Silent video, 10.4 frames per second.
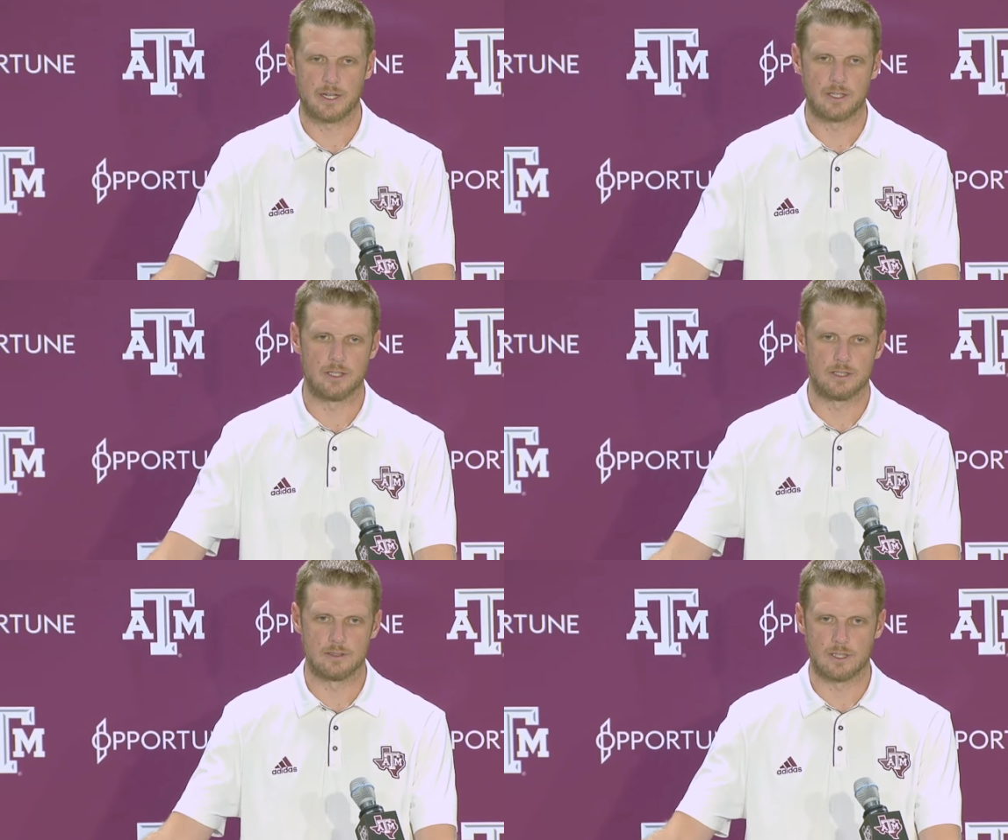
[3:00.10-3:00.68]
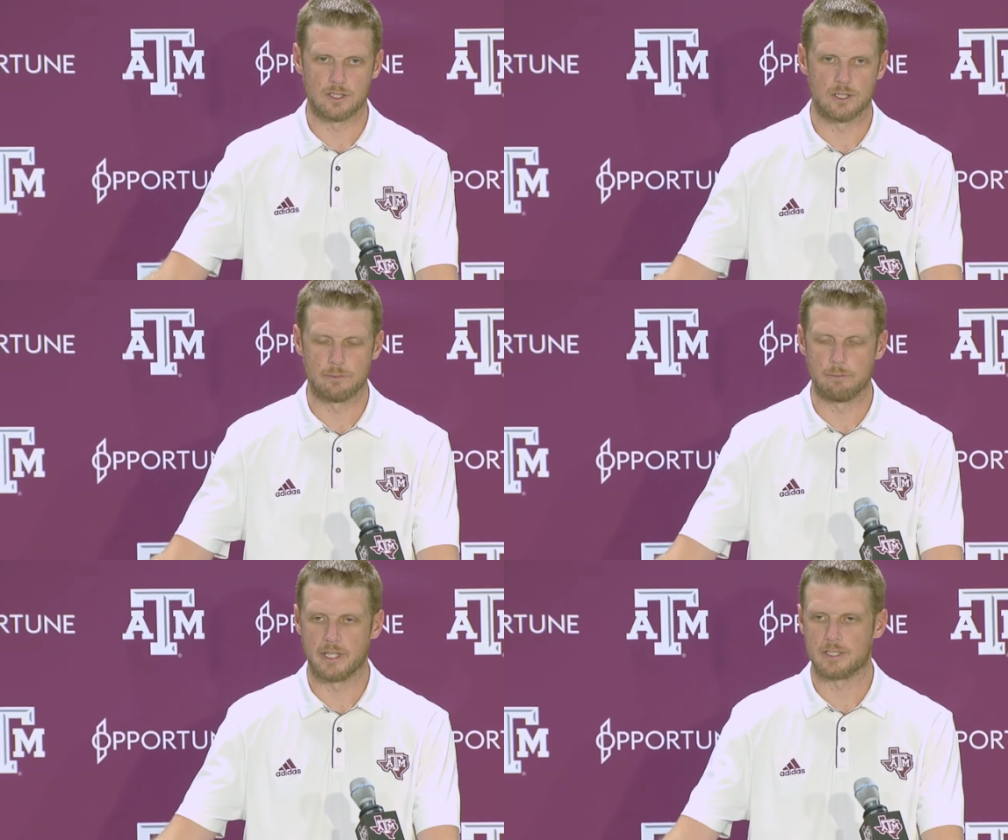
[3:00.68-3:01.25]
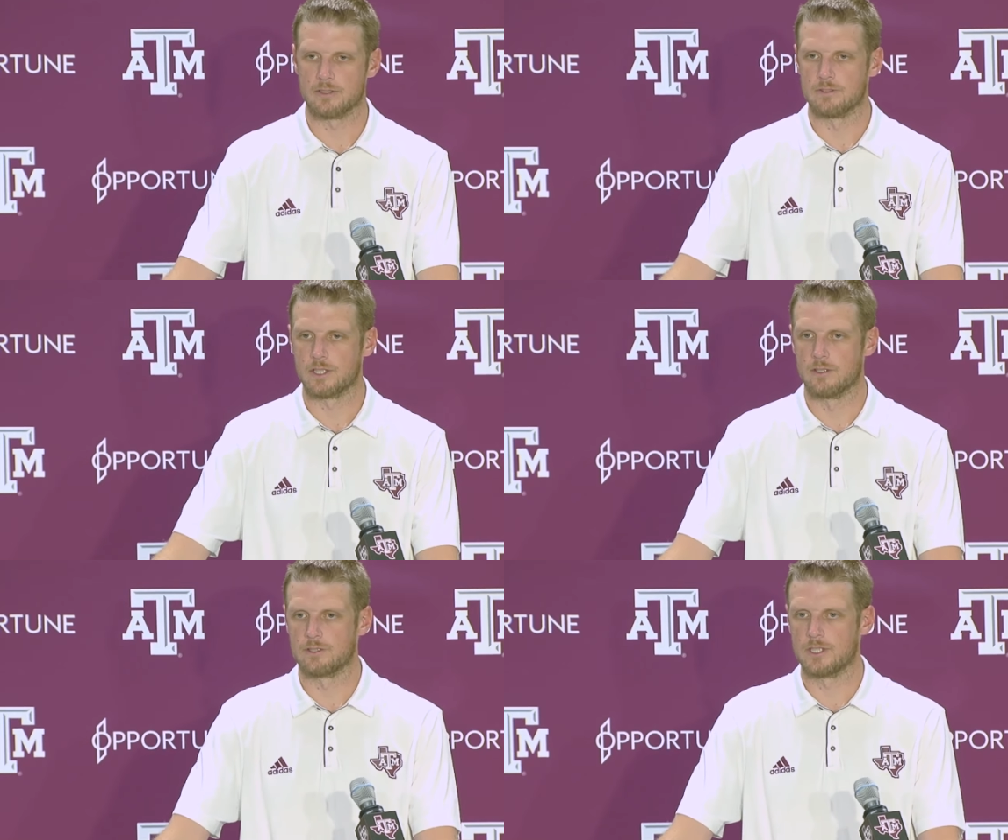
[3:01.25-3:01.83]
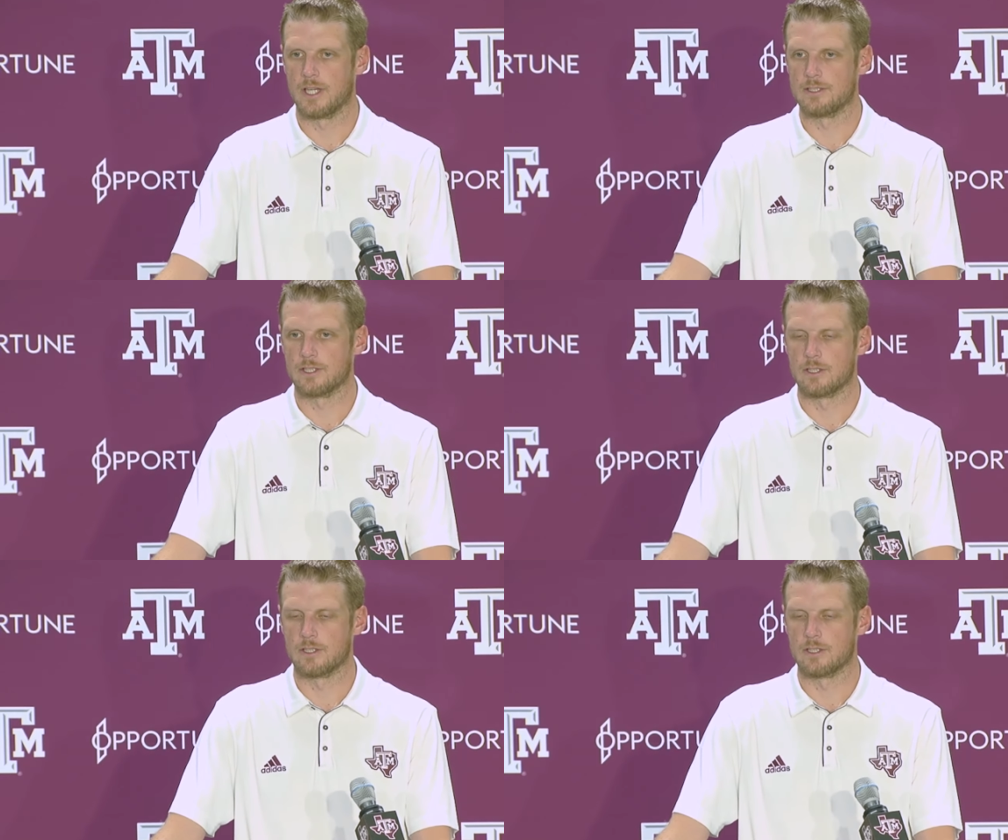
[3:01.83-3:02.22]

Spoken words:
a good mix of skill sets,